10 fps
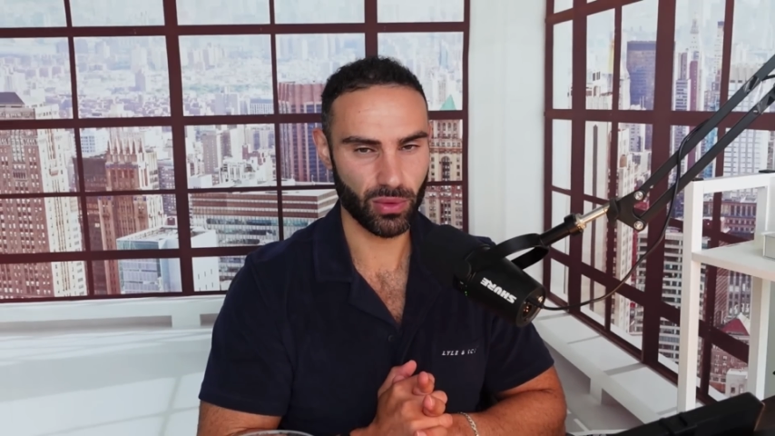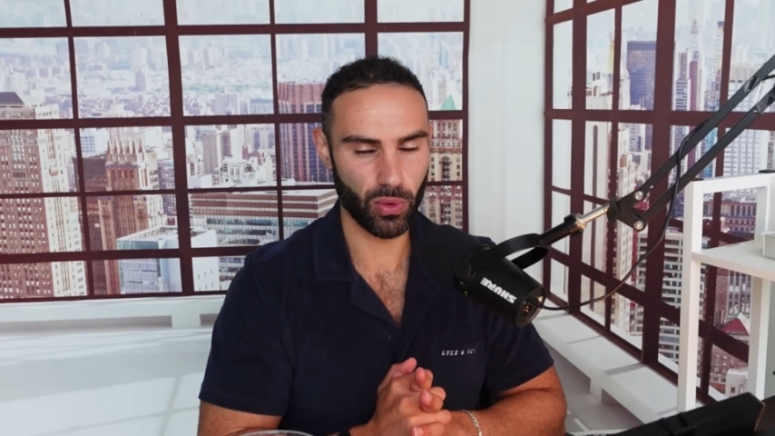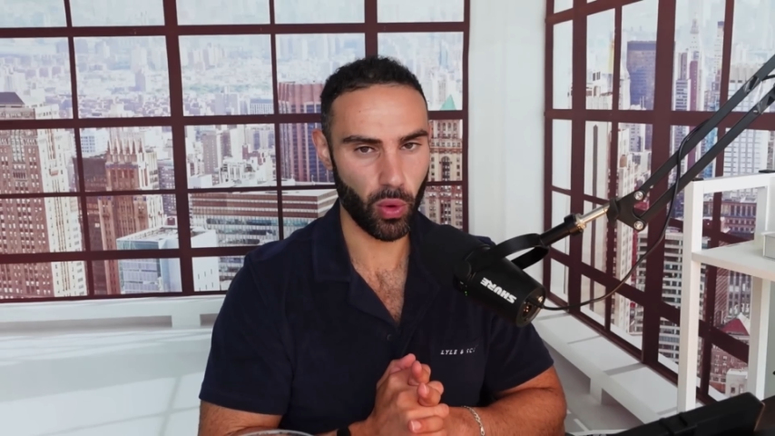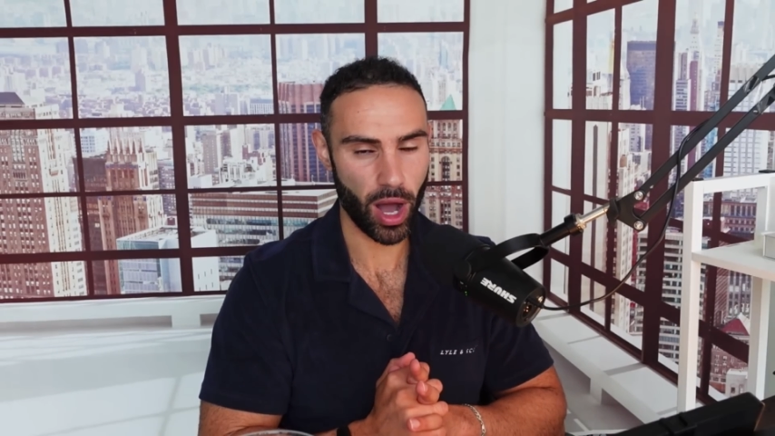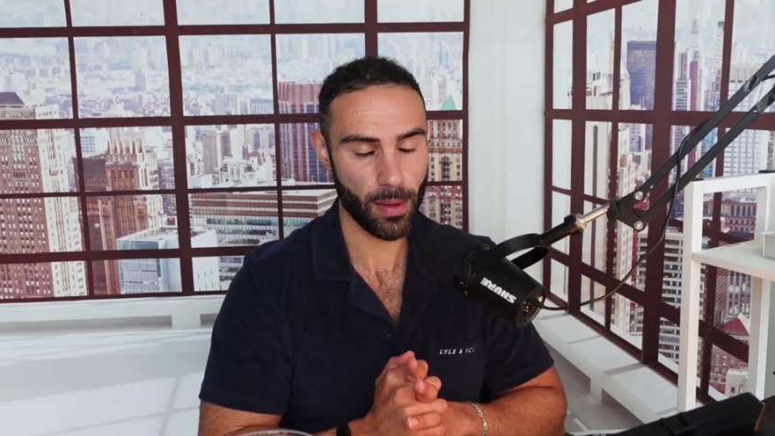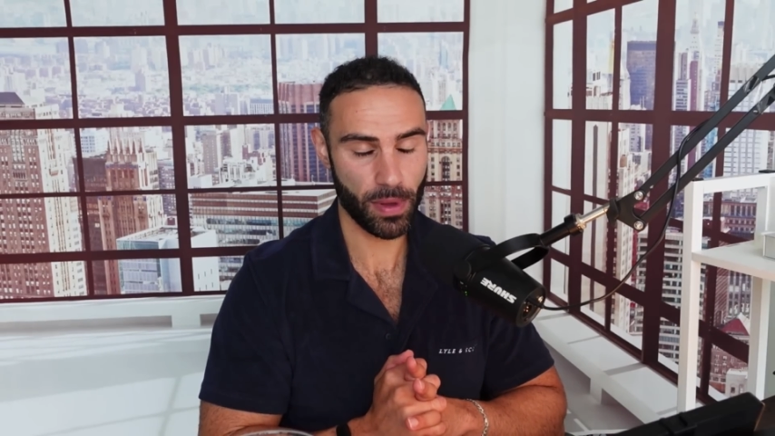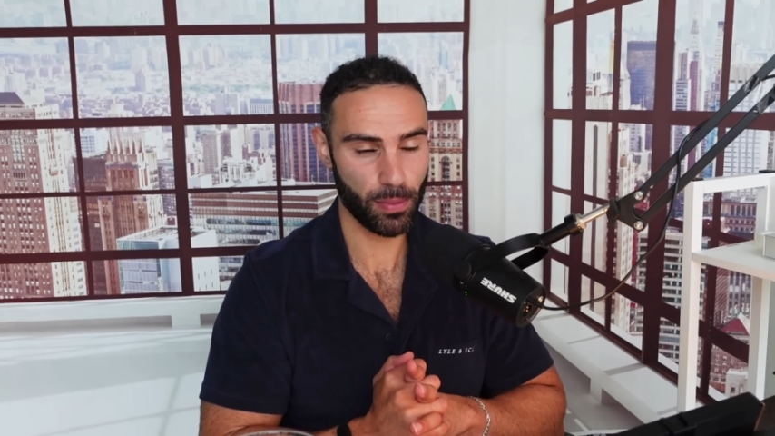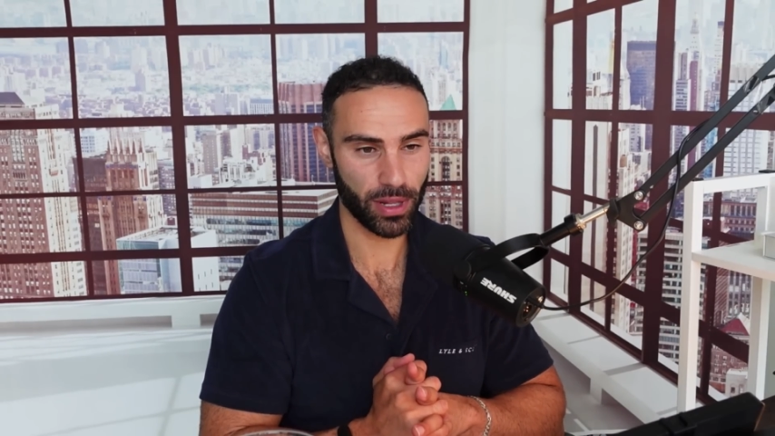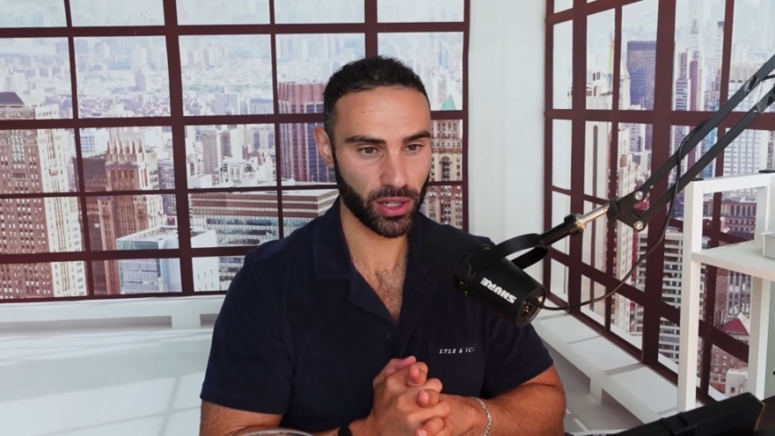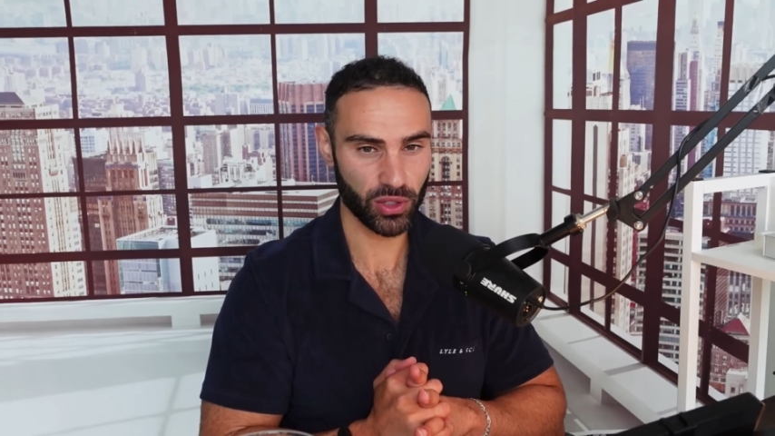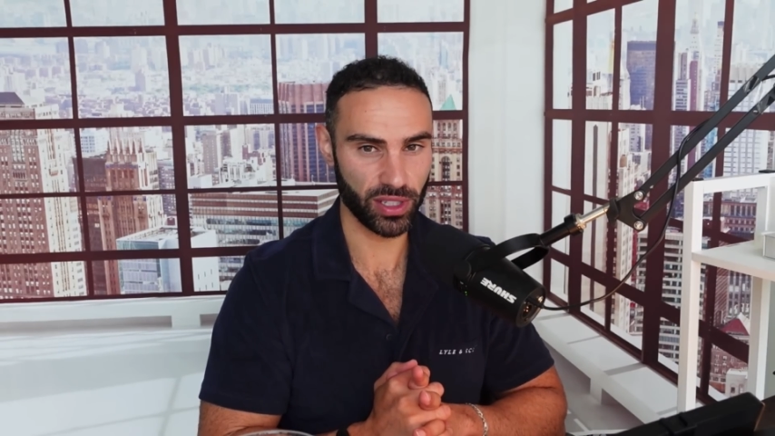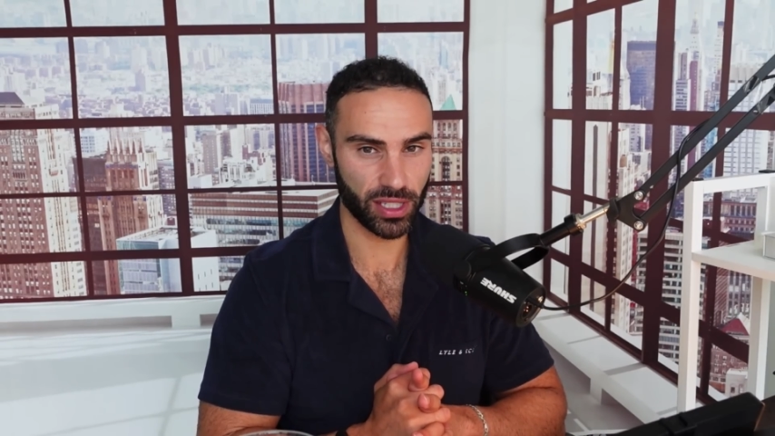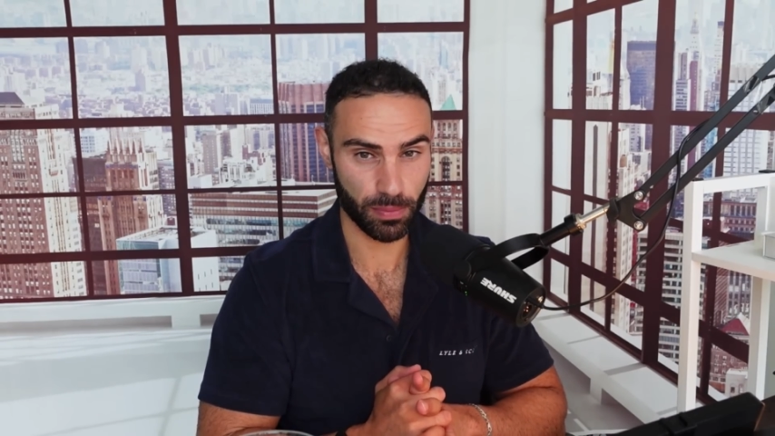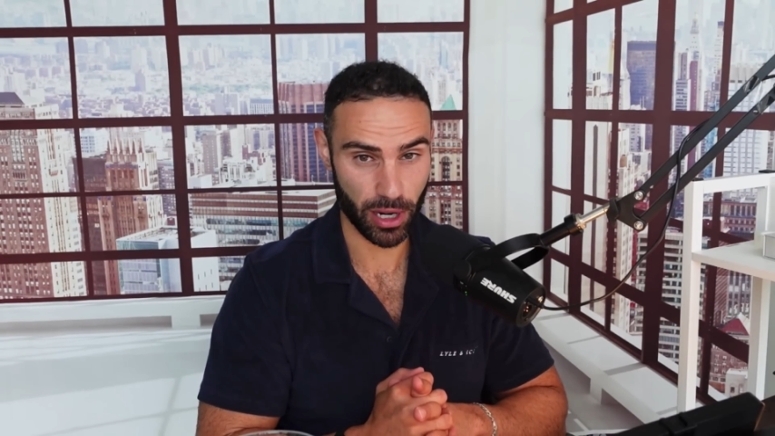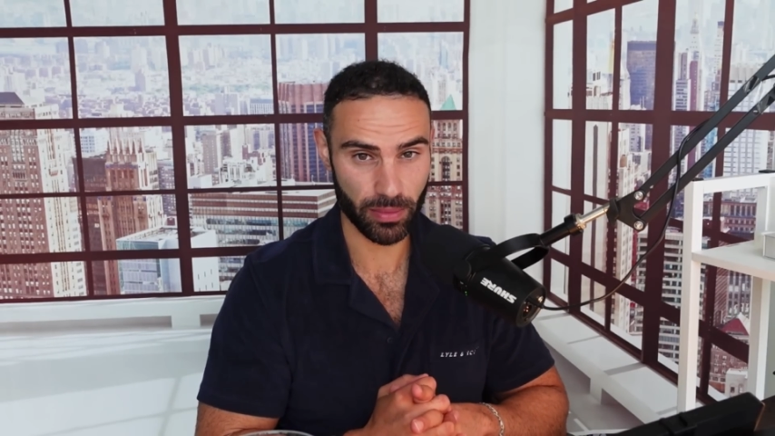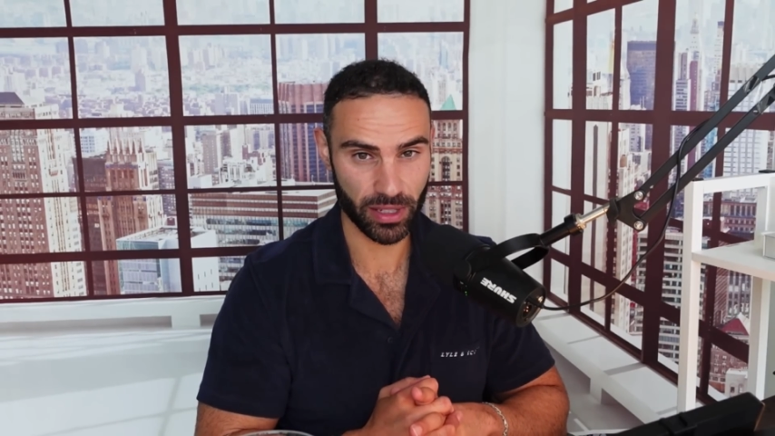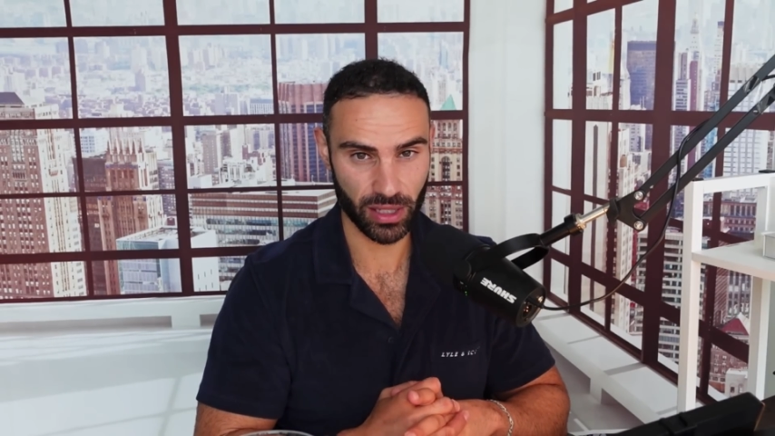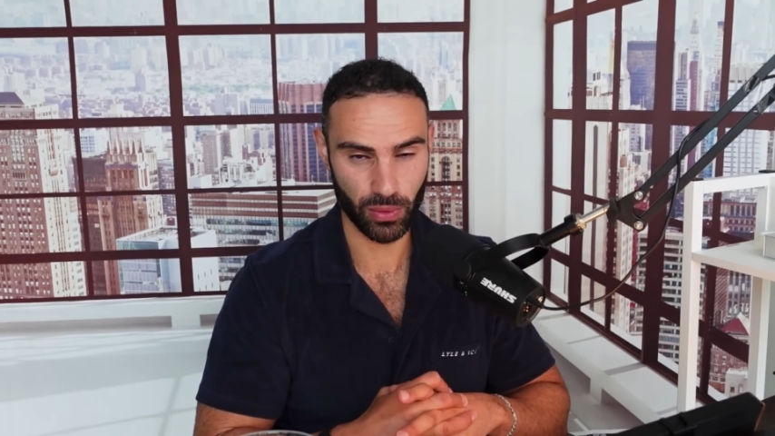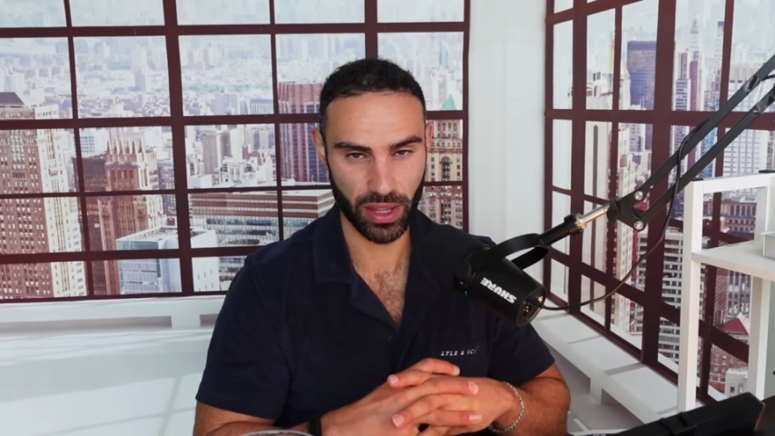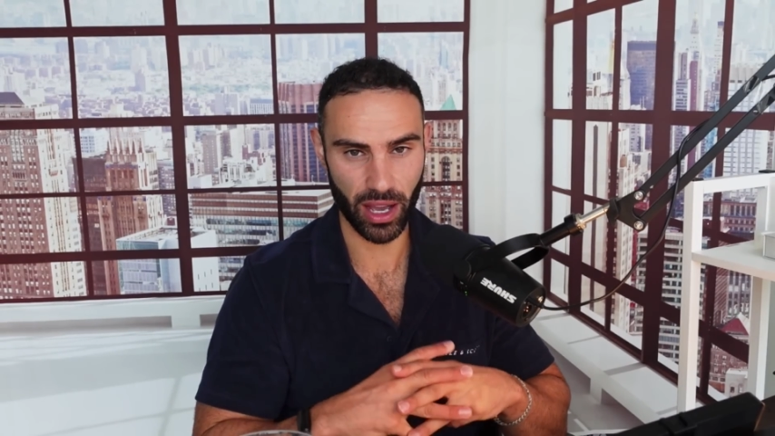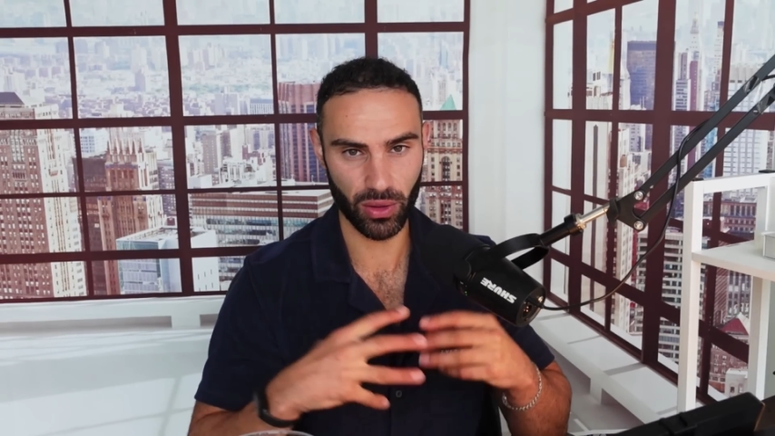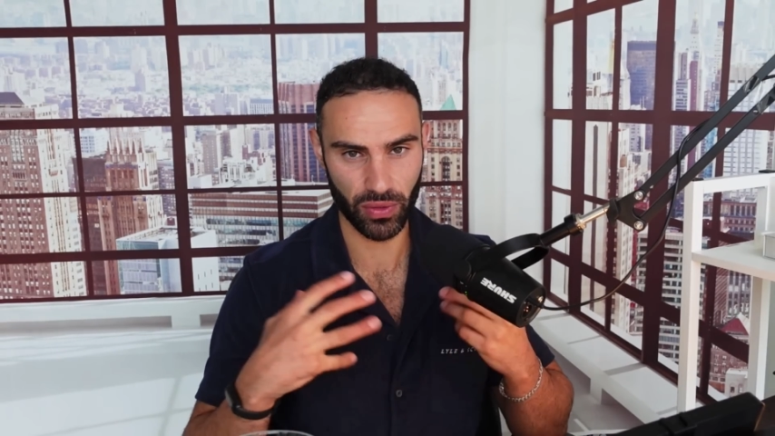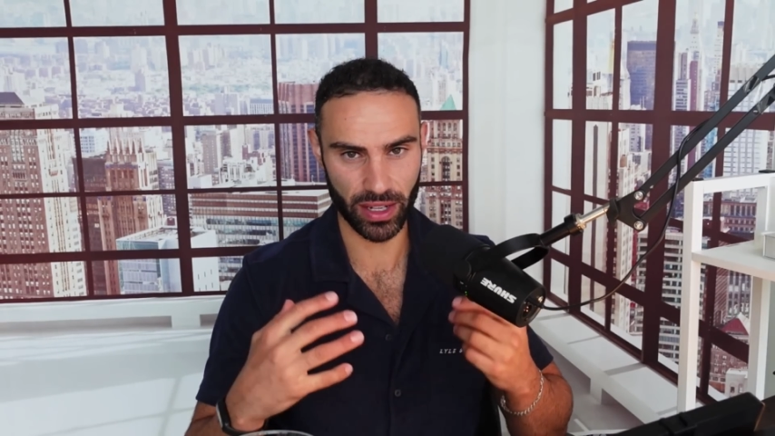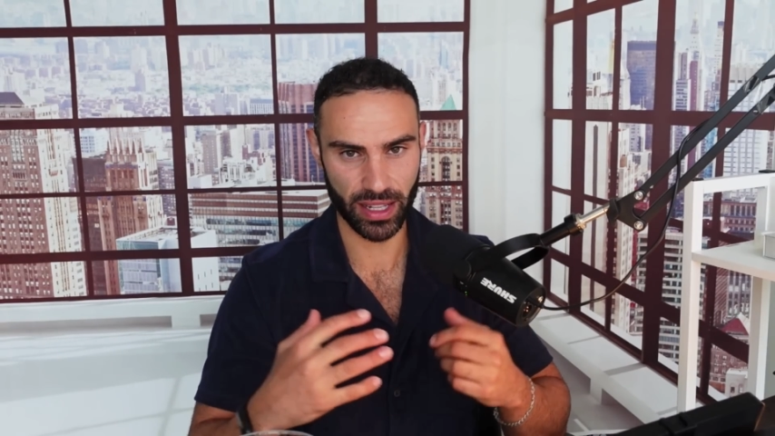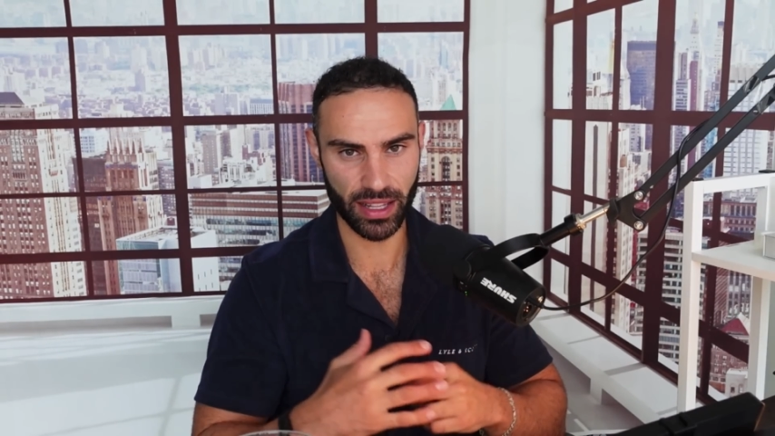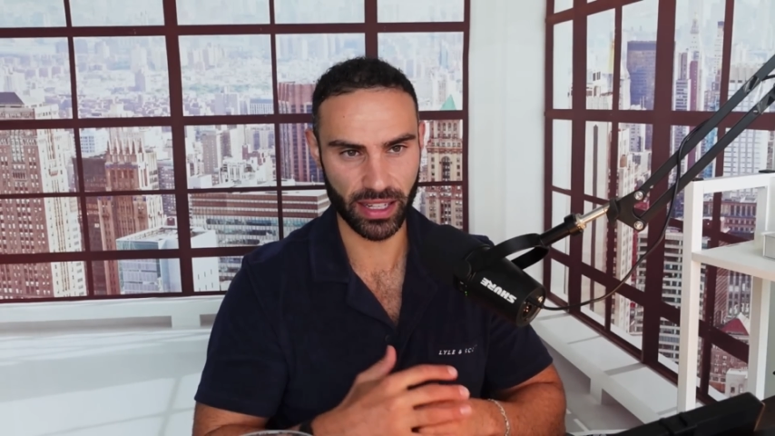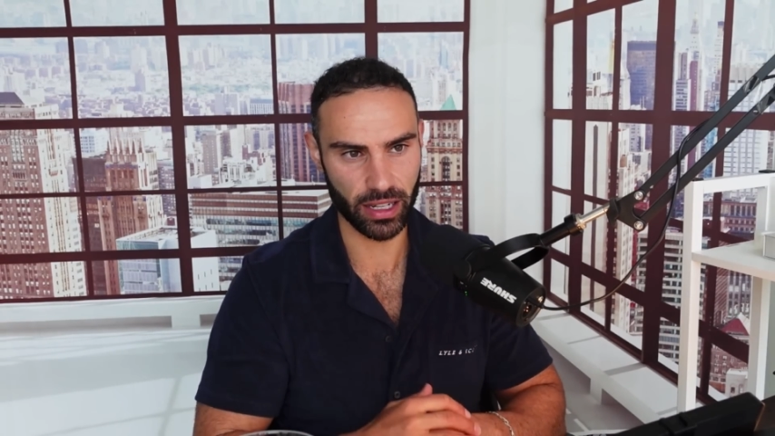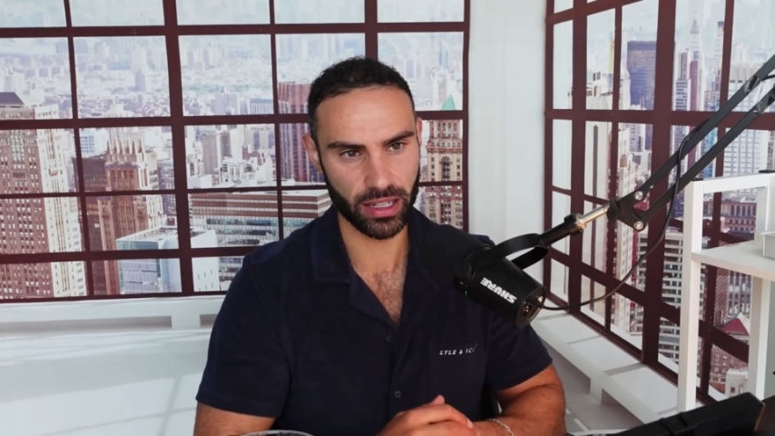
Well, why are people actually experimenting with L-phenylalanine?